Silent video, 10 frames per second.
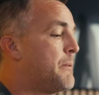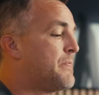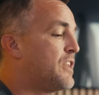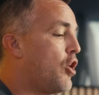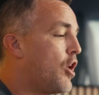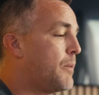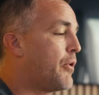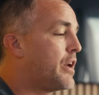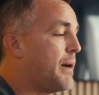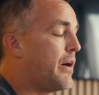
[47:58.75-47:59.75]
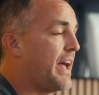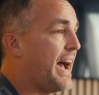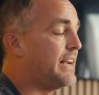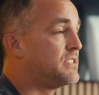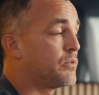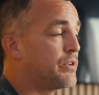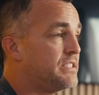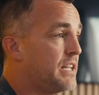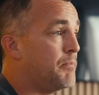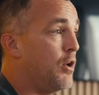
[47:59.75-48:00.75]
The hard part about ads, and the
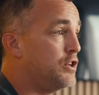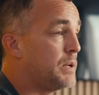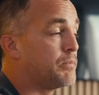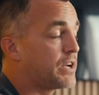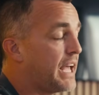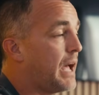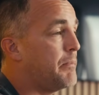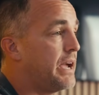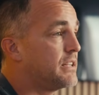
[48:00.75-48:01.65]
reason that most people can't make